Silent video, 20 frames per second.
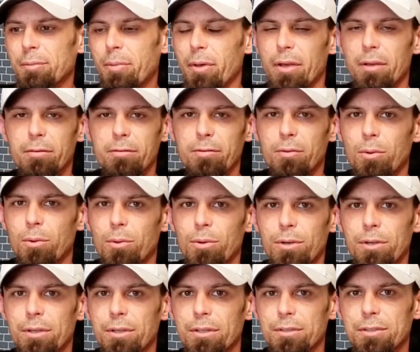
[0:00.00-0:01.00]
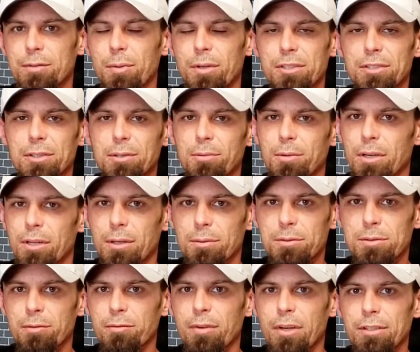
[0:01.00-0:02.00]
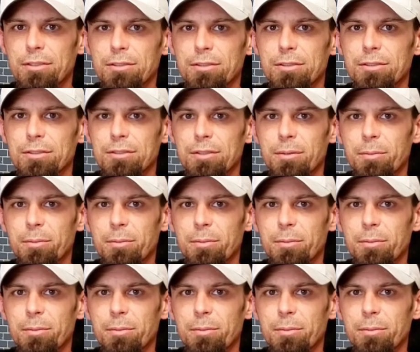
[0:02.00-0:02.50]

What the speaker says: pay it forward, especially when it comes to veterans.